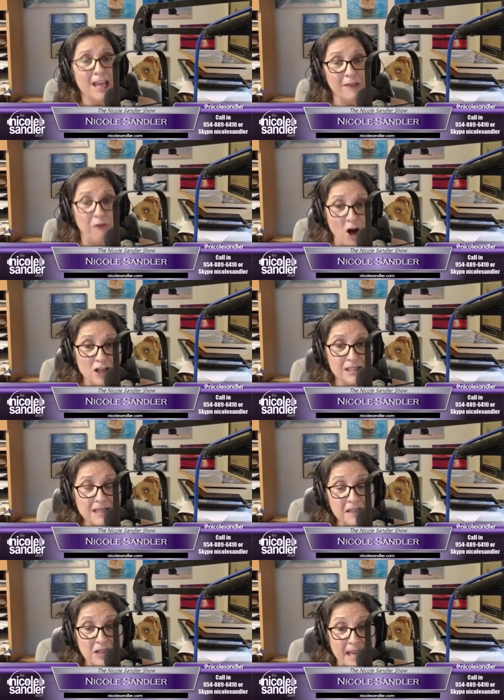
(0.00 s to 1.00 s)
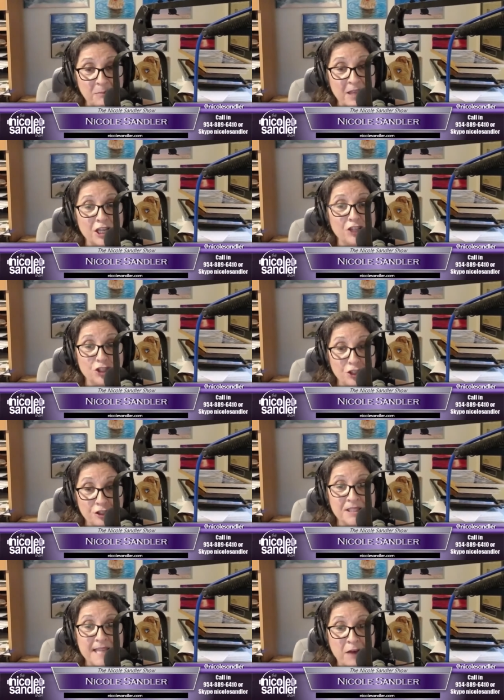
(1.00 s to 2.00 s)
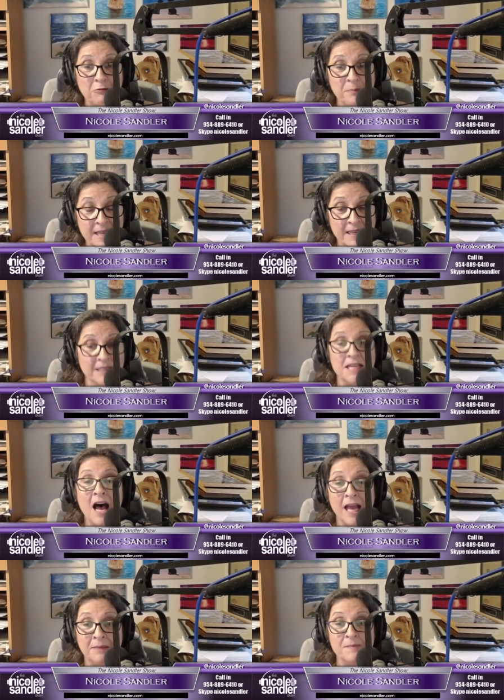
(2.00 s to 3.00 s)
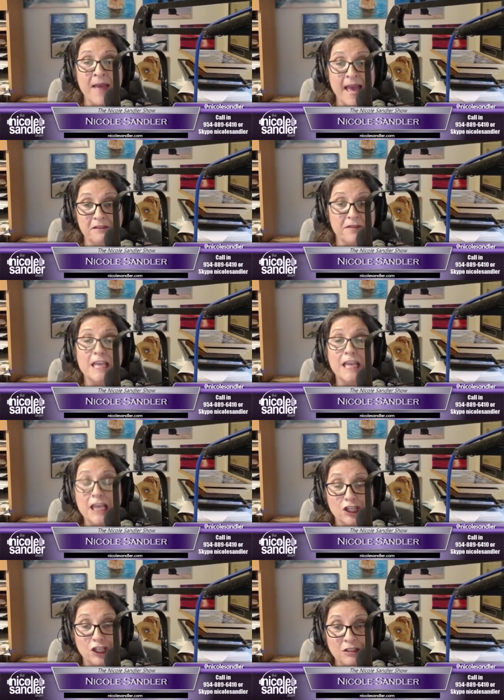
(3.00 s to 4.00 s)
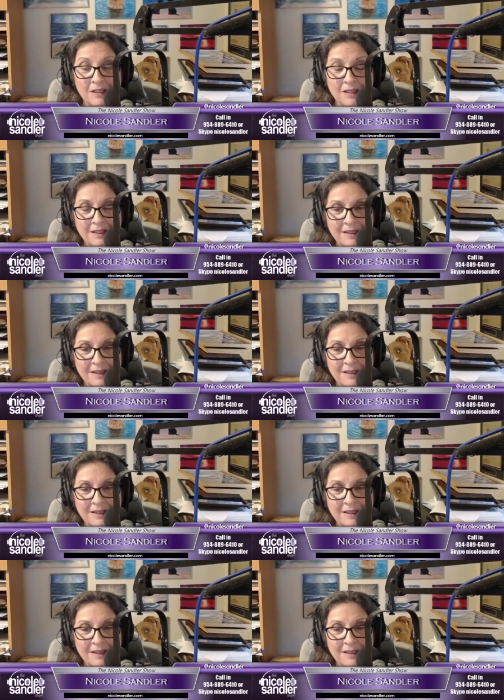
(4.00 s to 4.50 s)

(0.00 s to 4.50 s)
He falsely claimed that he turned down being Times Man of the Year,